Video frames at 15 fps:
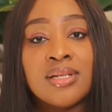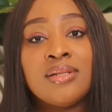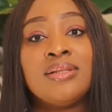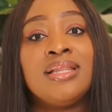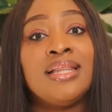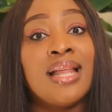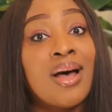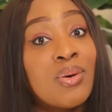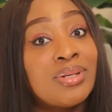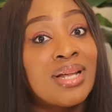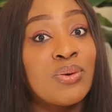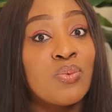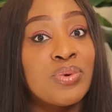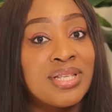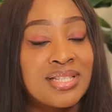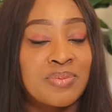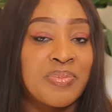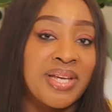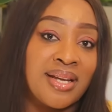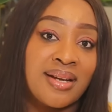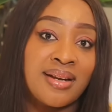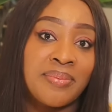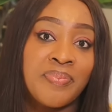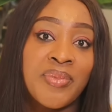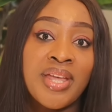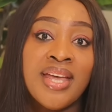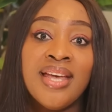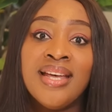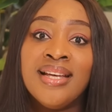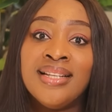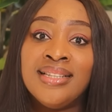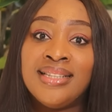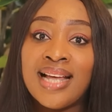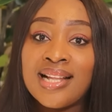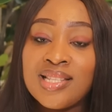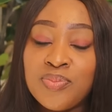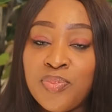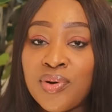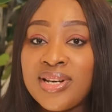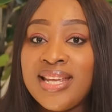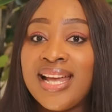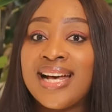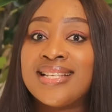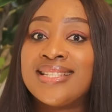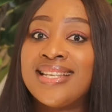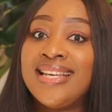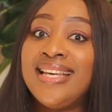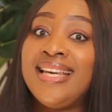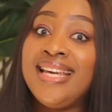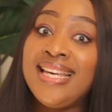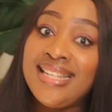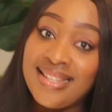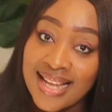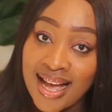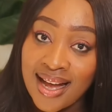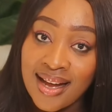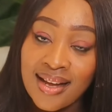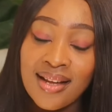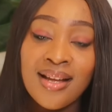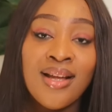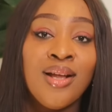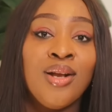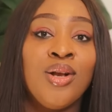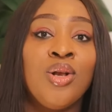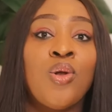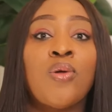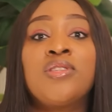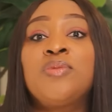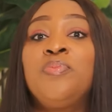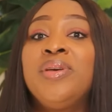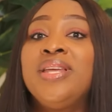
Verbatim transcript: that we speak, that body has either not